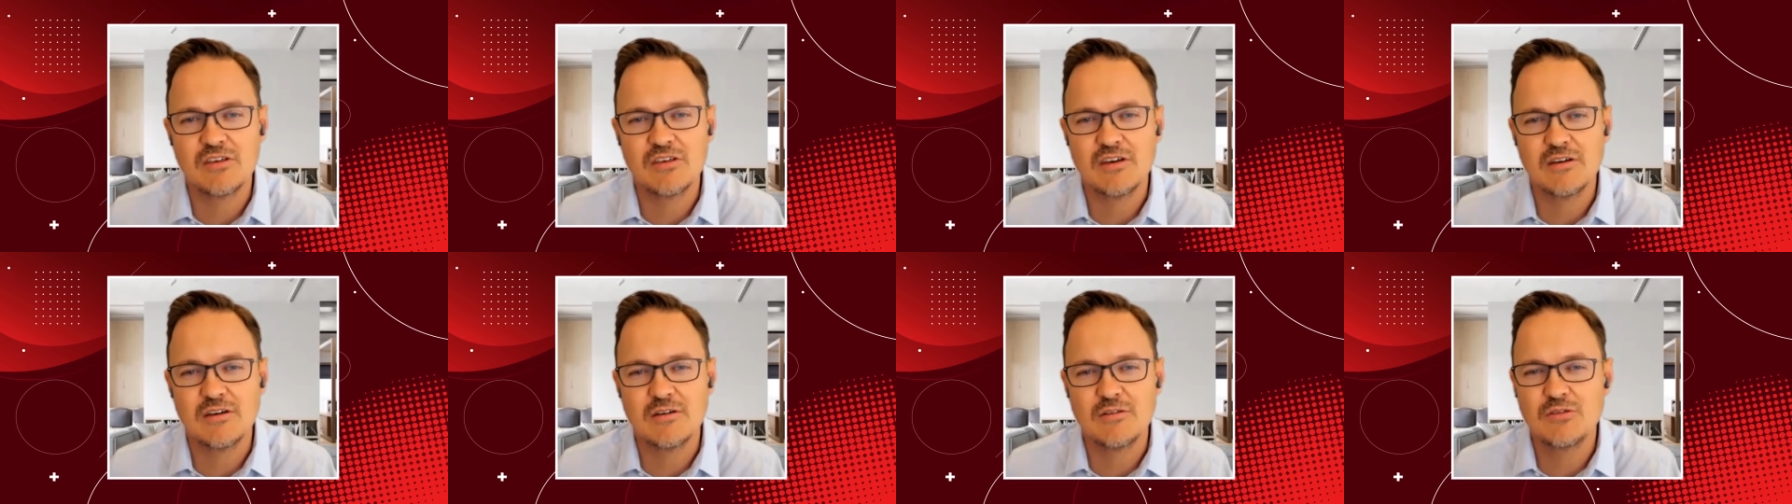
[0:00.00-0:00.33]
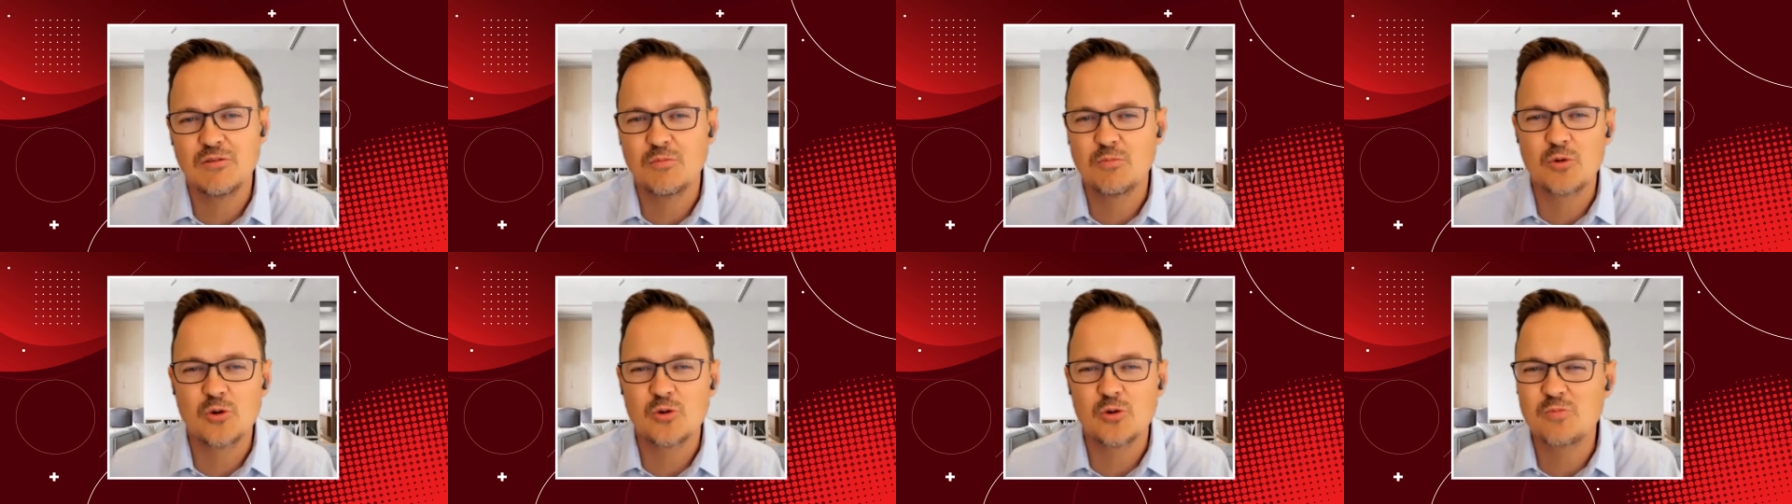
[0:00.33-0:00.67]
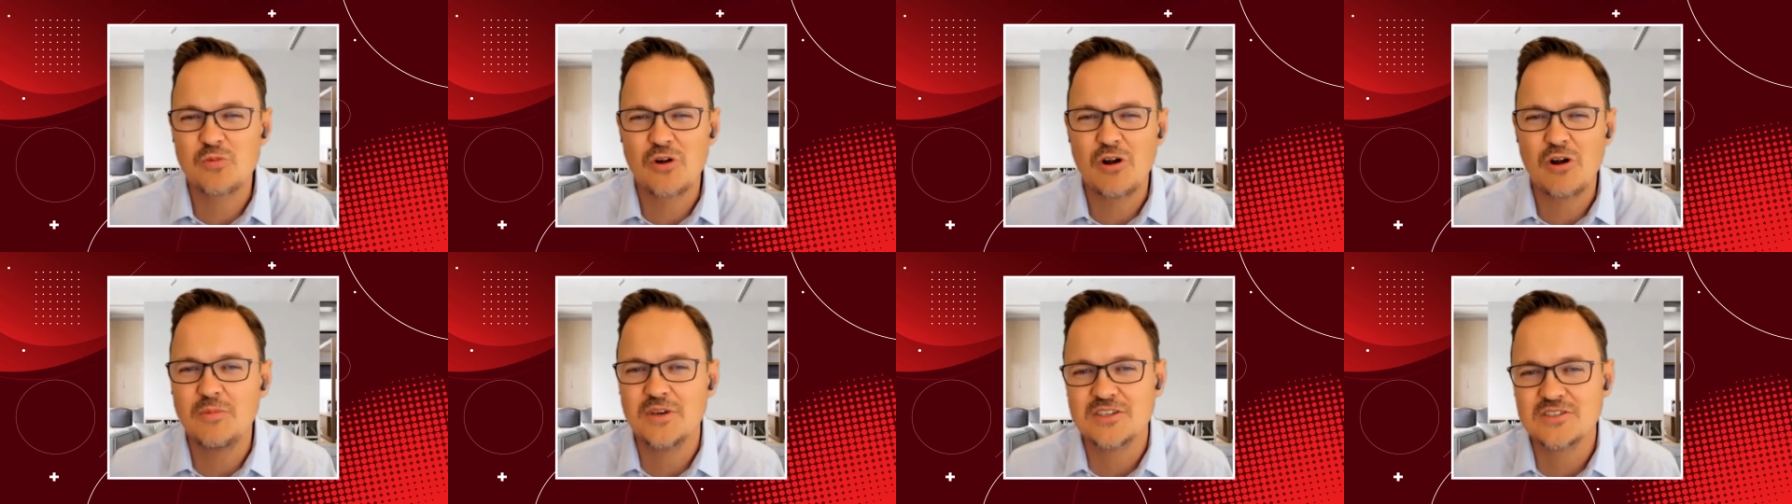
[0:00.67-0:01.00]
the, the
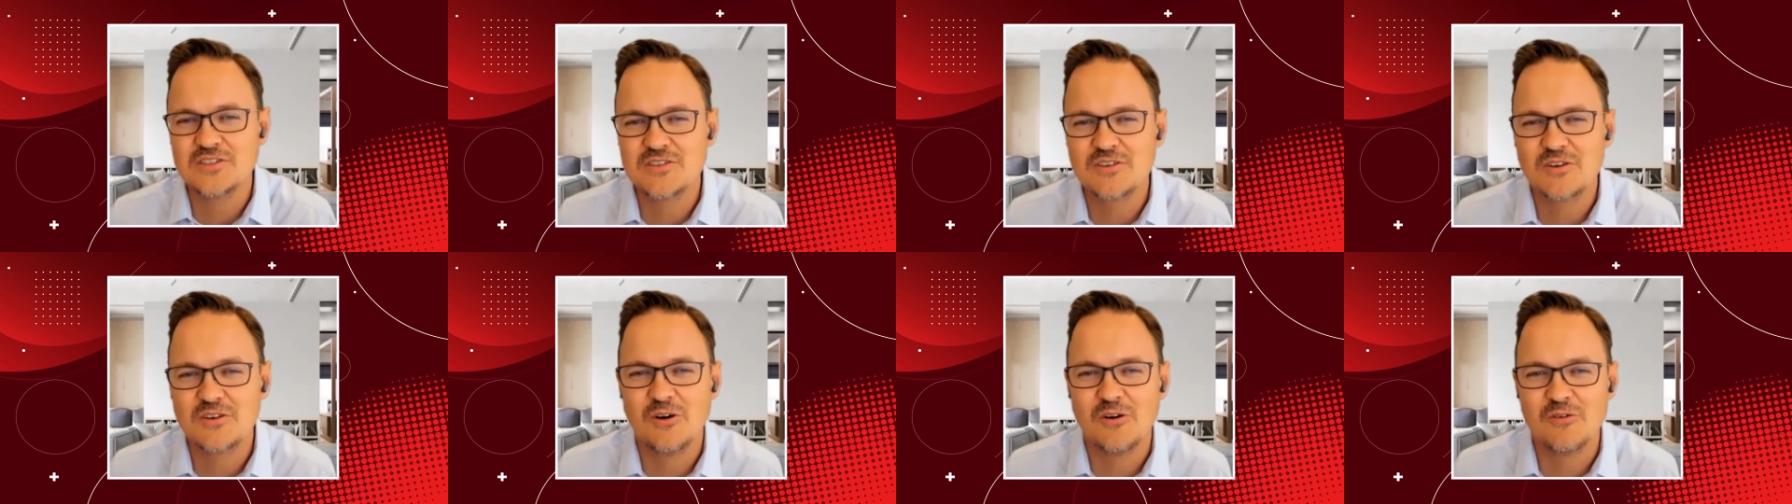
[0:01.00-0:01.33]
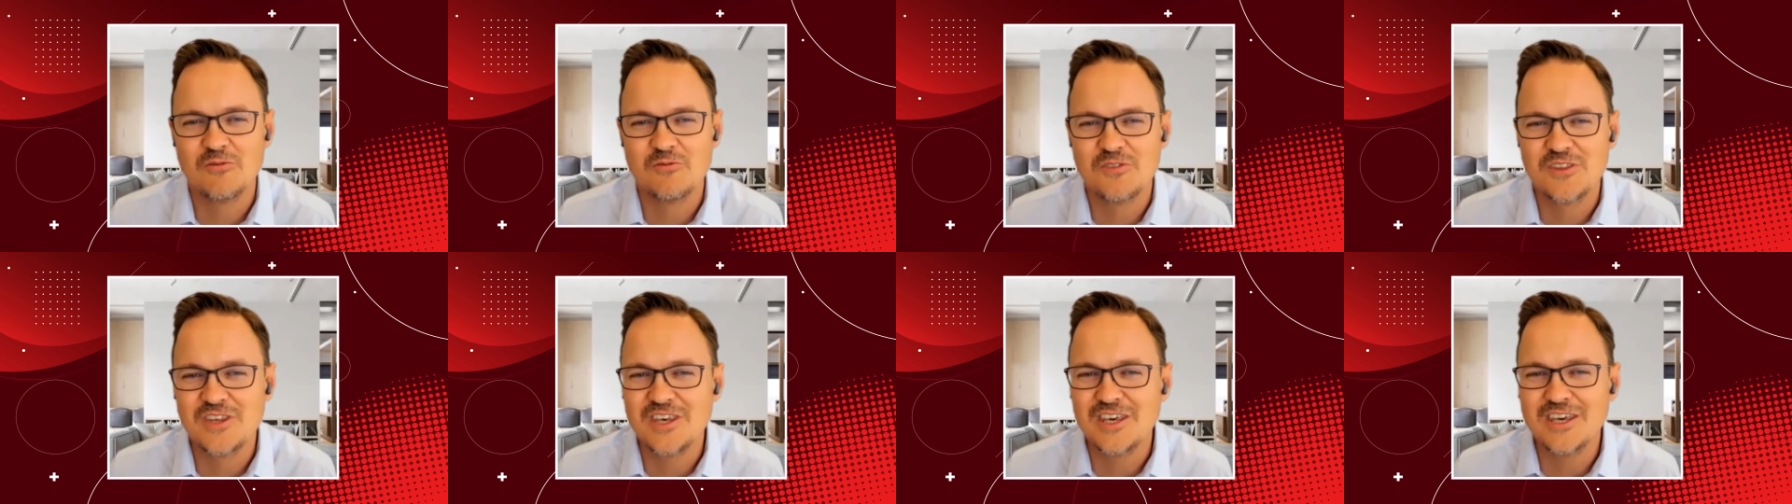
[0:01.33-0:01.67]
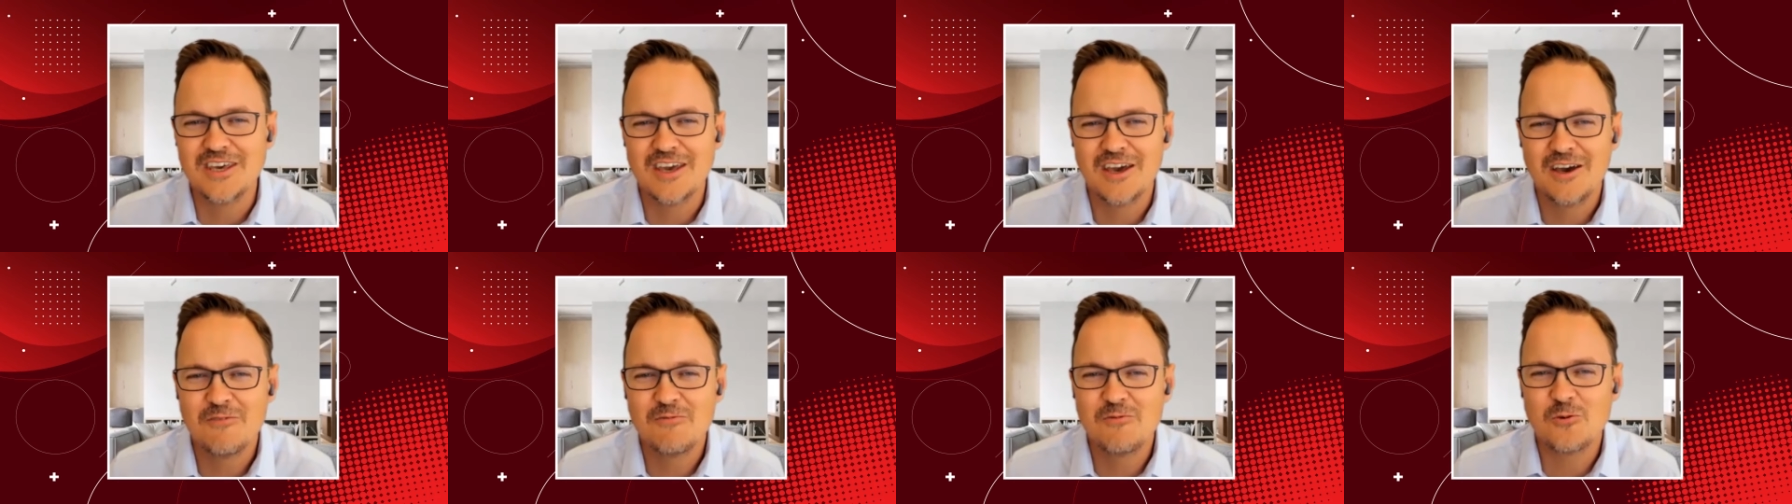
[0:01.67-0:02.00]
broad promise of
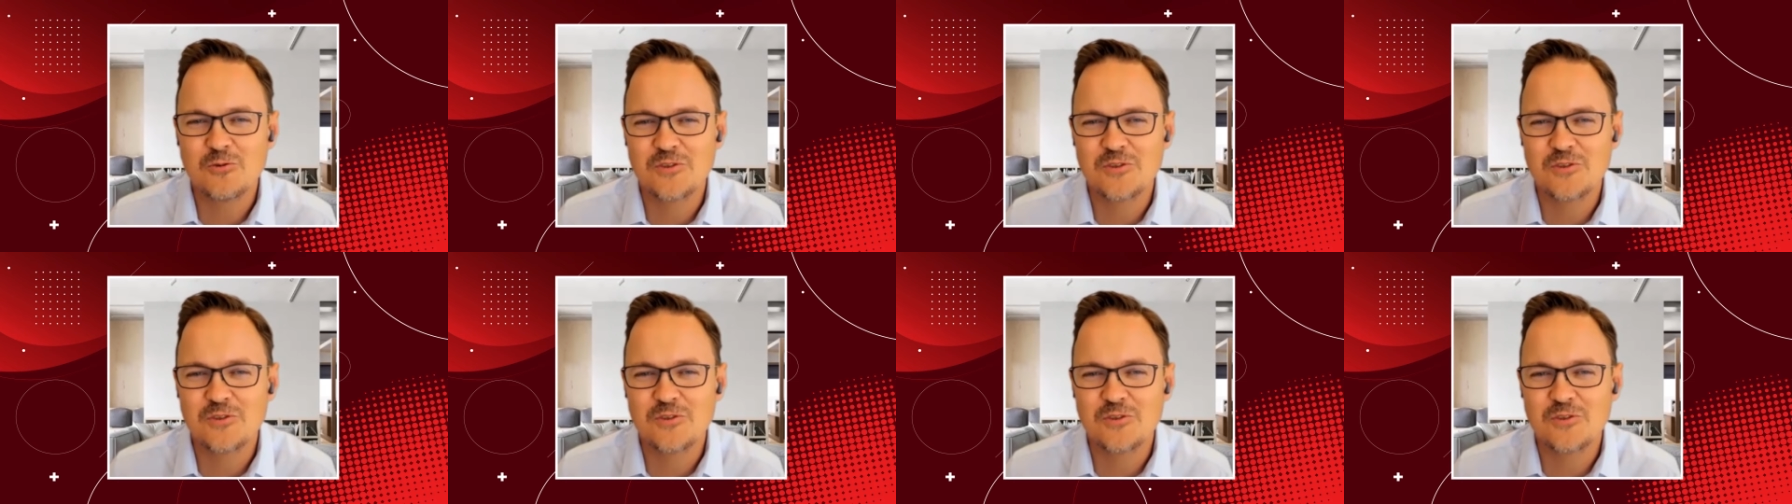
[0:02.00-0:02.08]
the